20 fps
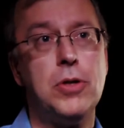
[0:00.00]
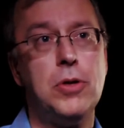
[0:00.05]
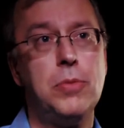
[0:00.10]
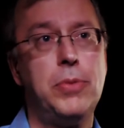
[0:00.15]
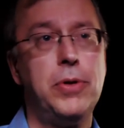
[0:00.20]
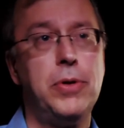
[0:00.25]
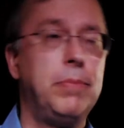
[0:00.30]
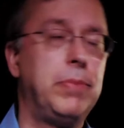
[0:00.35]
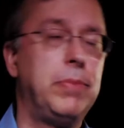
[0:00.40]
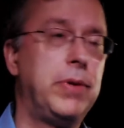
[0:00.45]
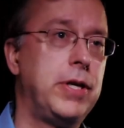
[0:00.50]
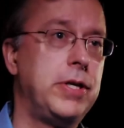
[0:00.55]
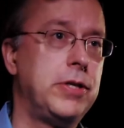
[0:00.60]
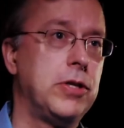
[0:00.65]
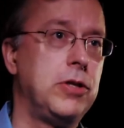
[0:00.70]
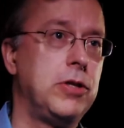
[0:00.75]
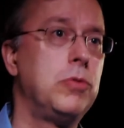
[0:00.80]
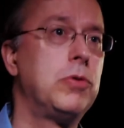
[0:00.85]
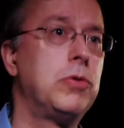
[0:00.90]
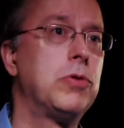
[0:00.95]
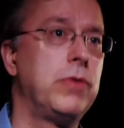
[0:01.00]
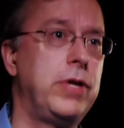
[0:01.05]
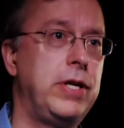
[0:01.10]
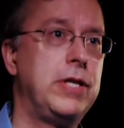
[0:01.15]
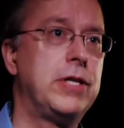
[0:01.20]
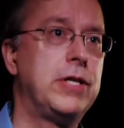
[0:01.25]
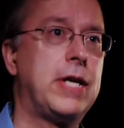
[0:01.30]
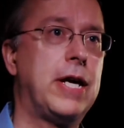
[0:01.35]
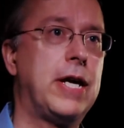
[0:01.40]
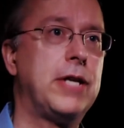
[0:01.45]
put in place a new 3D
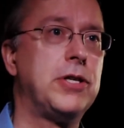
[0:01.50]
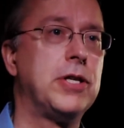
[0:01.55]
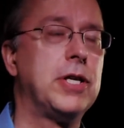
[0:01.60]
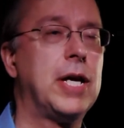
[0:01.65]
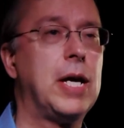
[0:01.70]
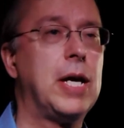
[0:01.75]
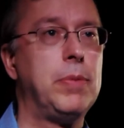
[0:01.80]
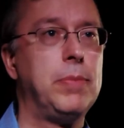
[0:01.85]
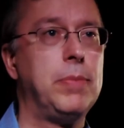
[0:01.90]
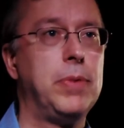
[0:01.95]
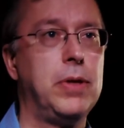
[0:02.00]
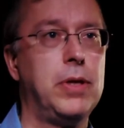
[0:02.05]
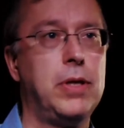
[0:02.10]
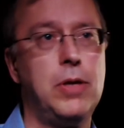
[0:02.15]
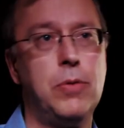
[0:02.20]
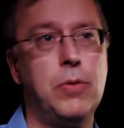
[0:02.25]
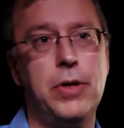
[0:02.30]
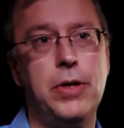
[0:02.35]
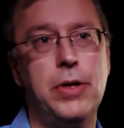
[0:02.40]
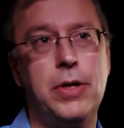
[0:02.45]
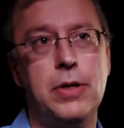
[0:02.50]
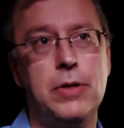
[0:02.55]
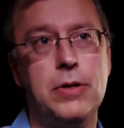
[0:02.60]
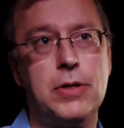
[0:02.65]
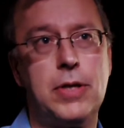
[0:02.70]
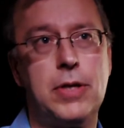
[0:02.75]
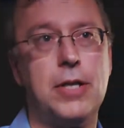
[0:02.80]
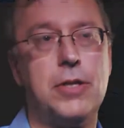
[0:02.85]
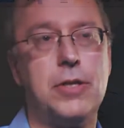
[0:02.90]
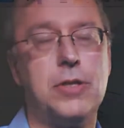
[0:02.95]
sketching capability where you can
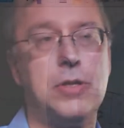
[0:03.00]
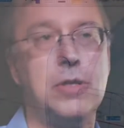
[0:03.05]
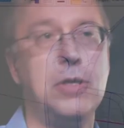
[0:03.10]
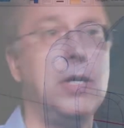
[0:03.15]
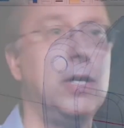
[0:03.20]
sketch